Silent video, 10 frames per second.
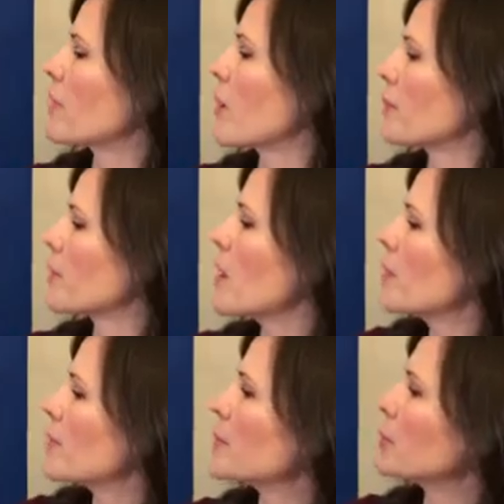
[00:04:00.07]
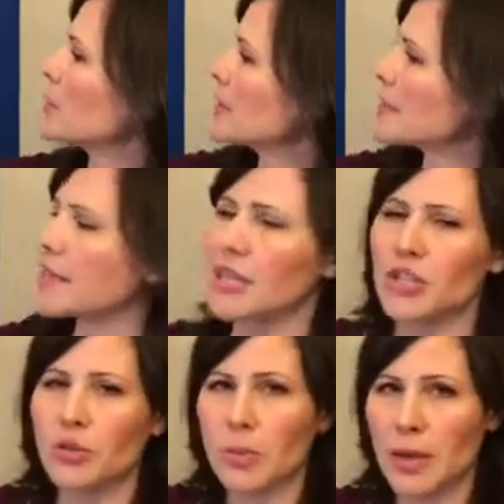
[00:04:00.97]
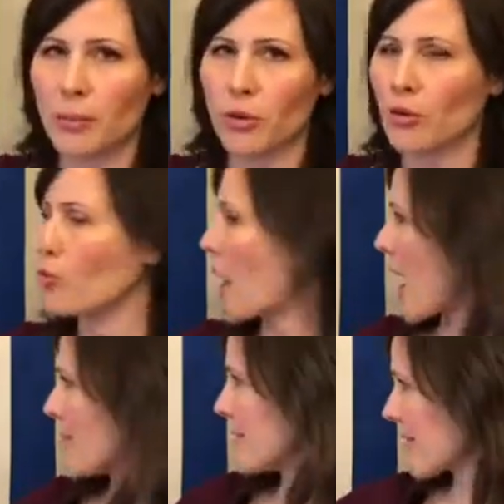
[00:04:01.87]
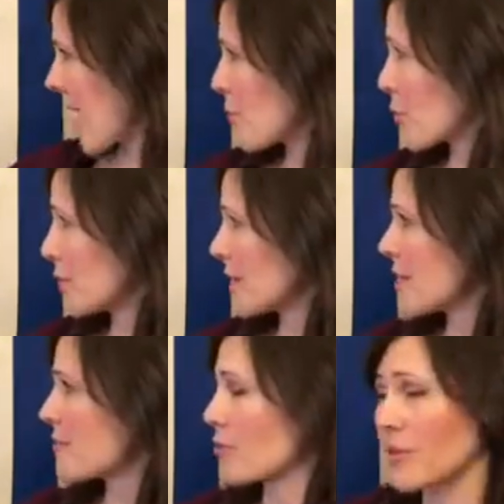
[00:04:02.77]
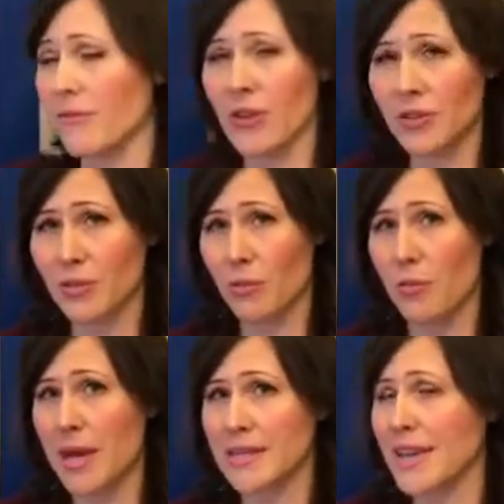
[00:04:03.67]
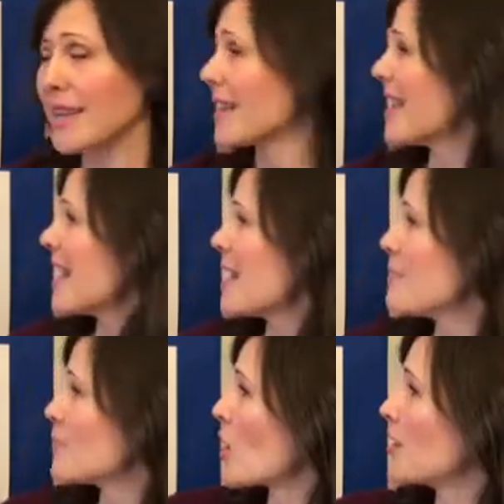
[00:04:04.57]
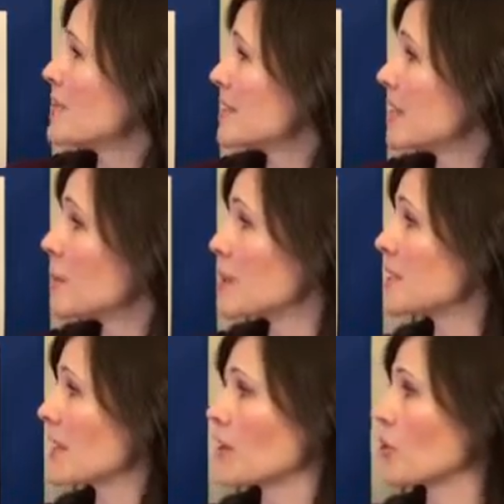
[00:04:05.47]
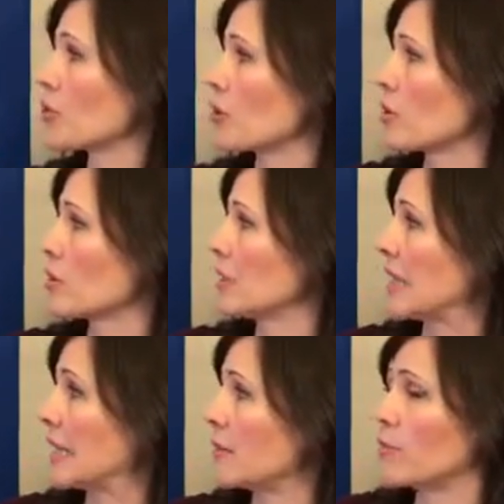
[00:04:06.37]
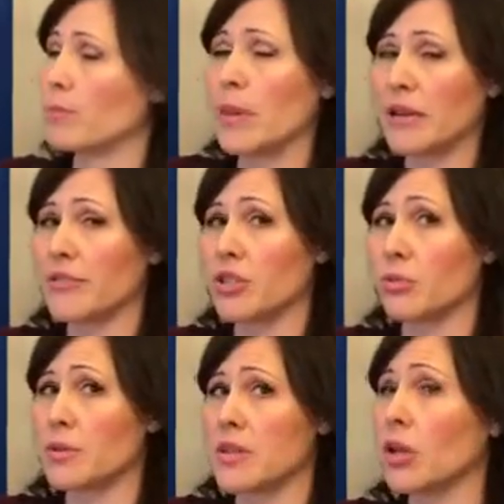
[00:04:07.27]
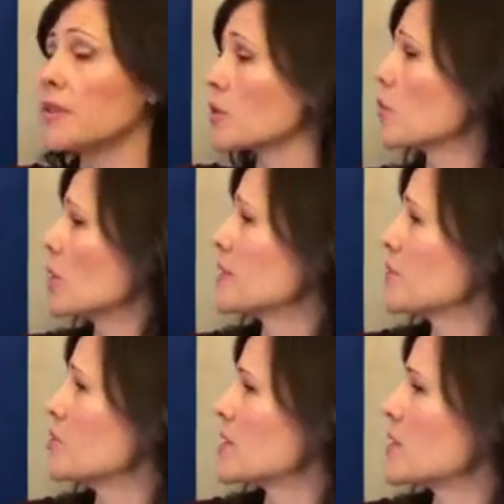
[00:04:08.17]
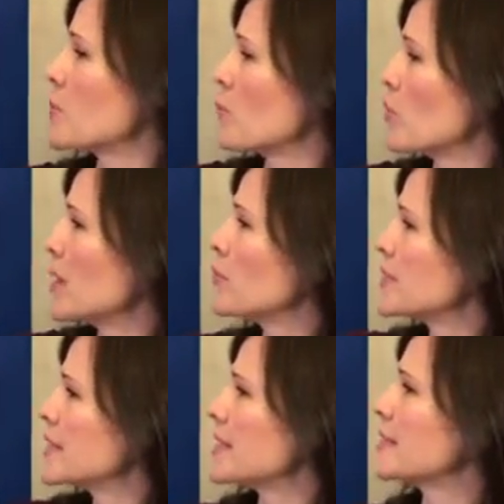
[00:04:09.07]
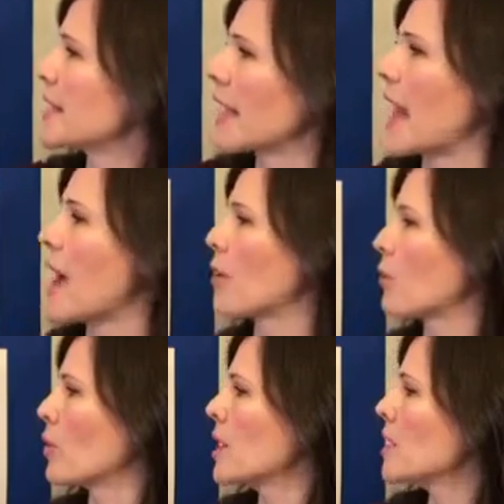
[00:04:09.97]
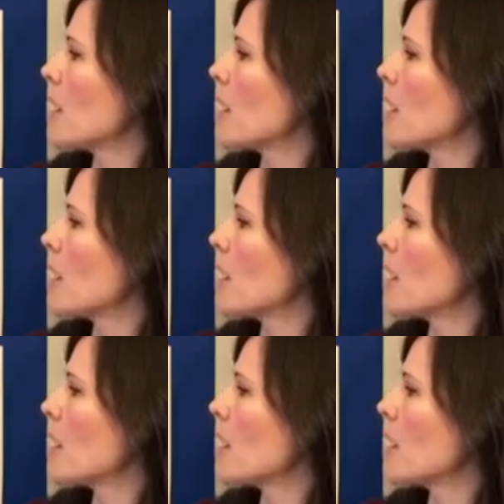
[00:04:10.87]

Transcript: from people listening to people who have this hyper belief or the false growth mindset not even seeing particularly beneficial results or also just really resisting how